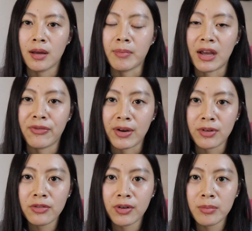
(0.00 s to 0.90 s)
My
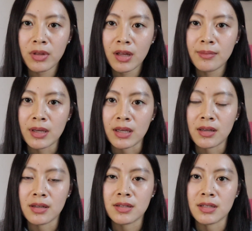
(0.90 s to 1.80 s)
favorite from them
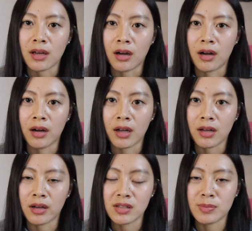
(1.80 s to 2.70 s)
is a
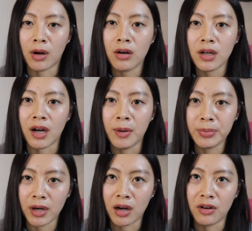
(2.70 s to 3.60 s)
small
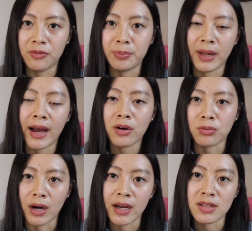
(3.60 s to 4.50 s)
cup of black
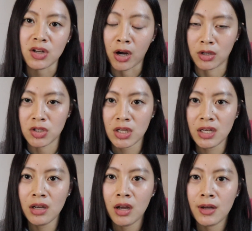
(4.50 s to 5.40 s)
rice
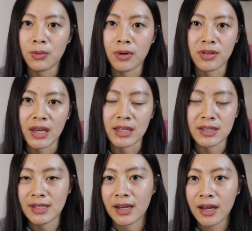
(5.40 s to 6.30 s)
congee with a
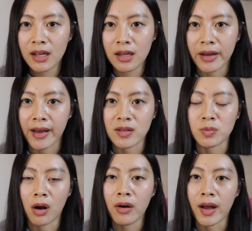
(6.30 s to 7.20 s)
tea egg as
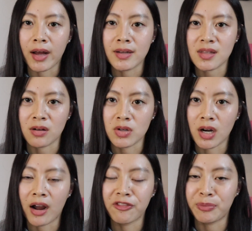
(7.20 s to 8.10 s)
well as their
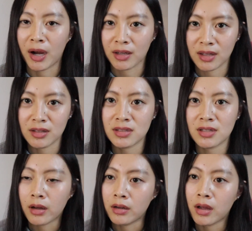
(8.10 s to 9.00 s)
chive pocket.
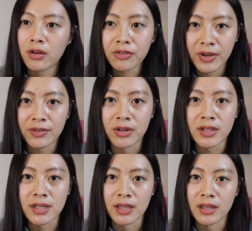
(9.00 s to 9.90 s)
Another
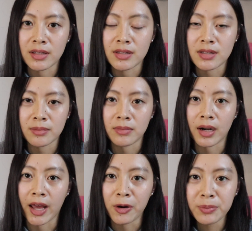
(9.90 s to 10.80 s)
favorite is
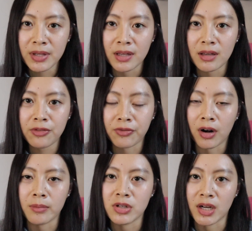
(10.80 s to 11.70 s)
liangpi
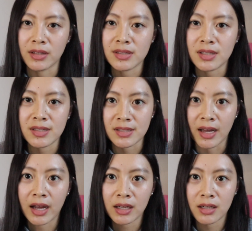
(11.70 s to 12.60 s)
from Shanxi
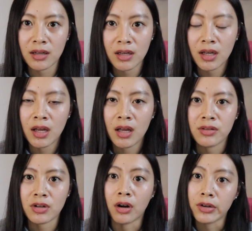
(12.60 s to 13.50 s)
Snack.
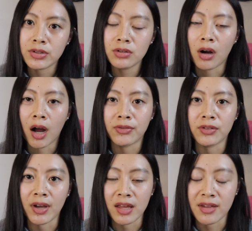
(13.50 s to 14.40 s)
They're also off
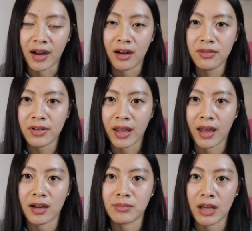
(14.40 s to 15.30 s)
of 8th Ave,
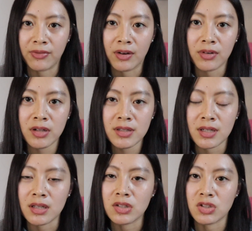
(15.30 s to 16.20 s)
and my favorite
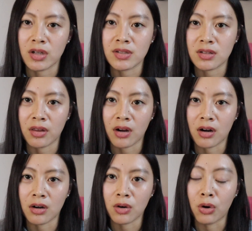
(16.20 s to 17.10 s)
is just
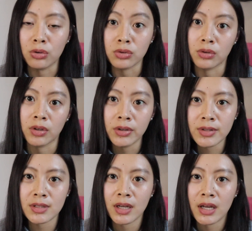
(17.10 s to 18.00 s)
their cold
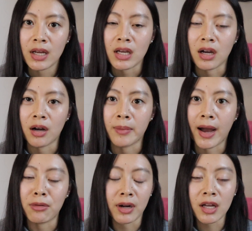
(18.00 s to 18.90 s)
noodles.
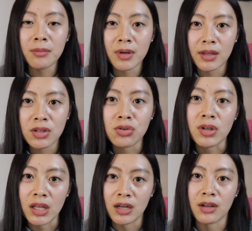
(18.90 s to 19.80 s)
I recommend you
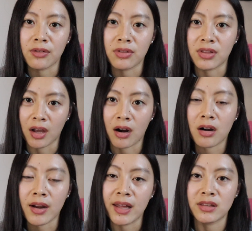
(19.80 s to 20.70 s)
eat it
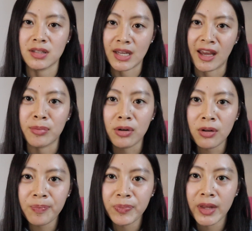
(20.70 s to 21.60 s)
there at the
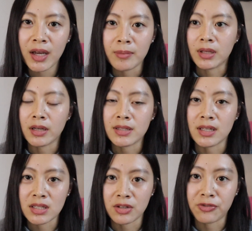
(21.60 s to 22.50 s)
table because
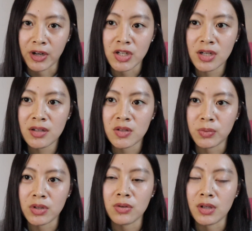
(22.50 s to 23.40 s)
it's the freshest
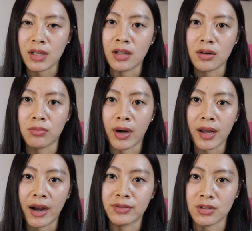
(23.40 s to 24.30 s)
when you eat it right
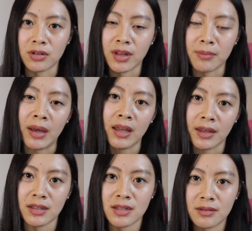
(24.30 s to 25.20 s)
after they make
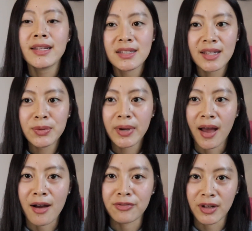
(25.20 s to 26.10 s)
it. Lastly, we
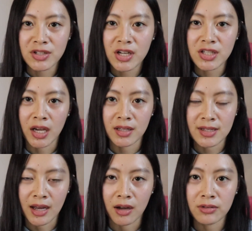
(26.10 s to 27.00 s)
have Flushing
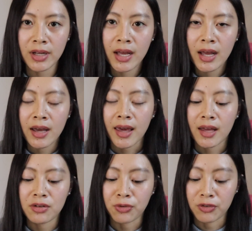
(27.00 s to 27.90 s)
Chinatown,
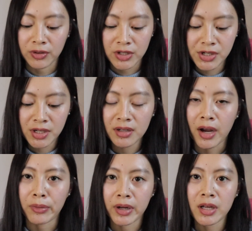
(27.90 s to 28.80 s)
and for Flushing,
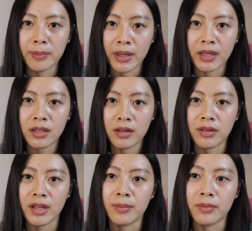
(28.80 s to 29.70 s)
I recommend
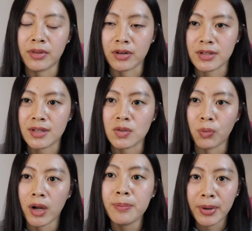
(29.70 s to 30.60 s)
there's this
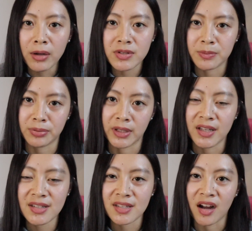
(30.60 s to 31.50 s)
one Baozi
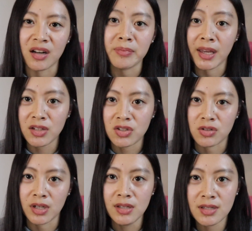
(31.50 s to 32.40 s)
place on Main
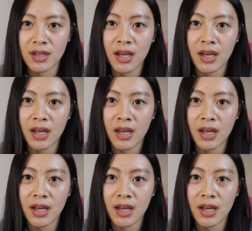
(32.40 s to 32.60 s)
Street.